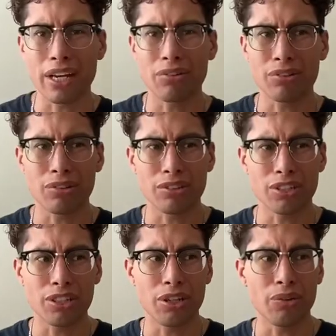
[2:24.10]
or you
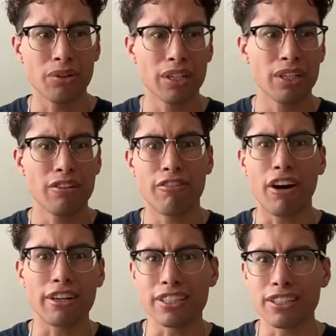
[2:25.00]
know
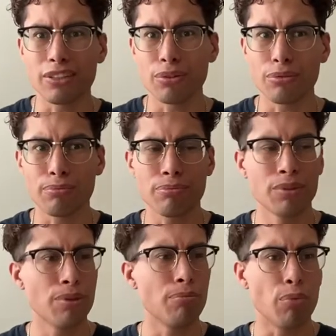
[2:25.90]
foggy or
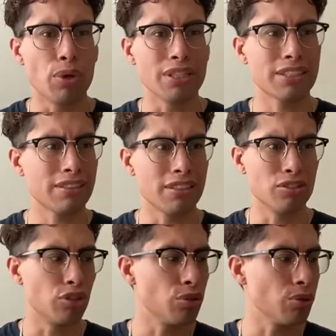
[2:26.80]
moist,
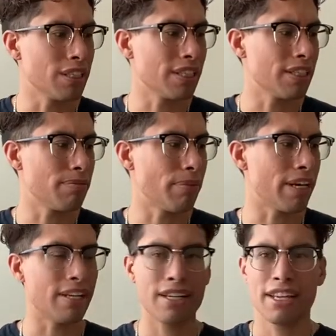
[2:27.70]
dewy that might
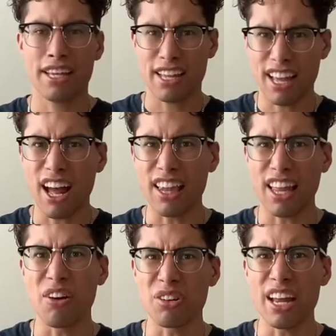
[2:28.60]

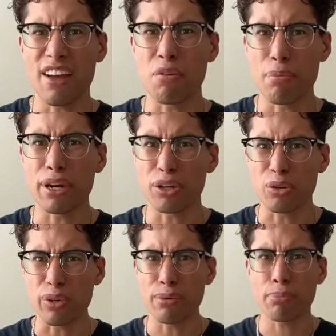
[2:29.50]
allow you to have a better
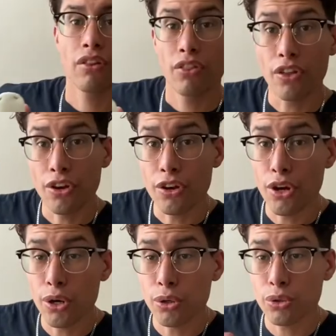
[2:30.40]
grip. The
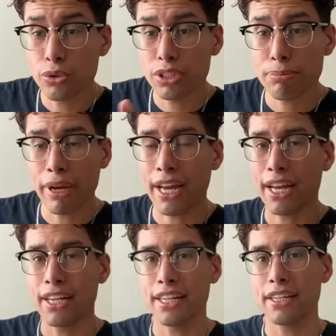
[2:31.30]
nose
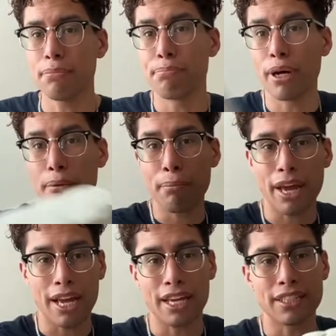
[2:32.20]
pad and the butt
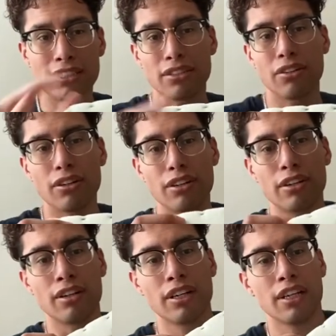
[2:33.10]
pads are
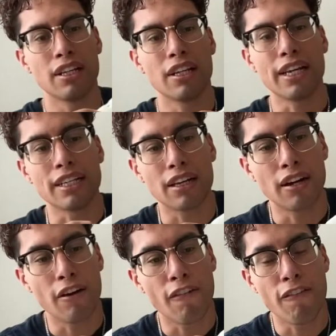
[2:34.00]
like
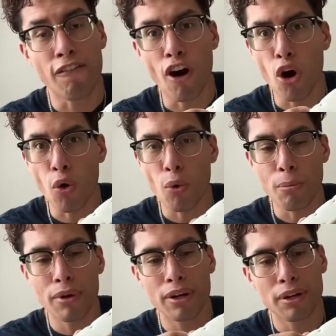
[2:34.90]
foam,
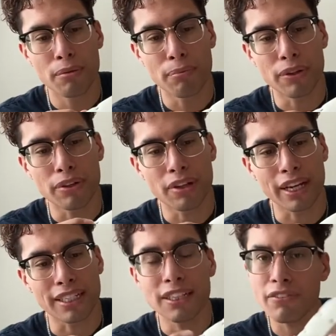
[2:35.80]
but they're like a
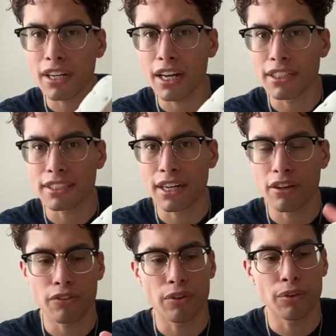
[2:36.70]
different kind of
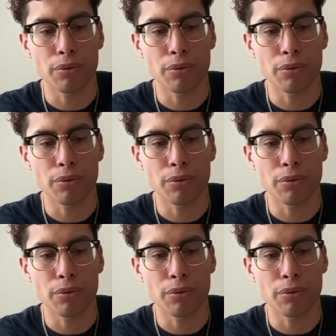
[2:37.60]
styrofoam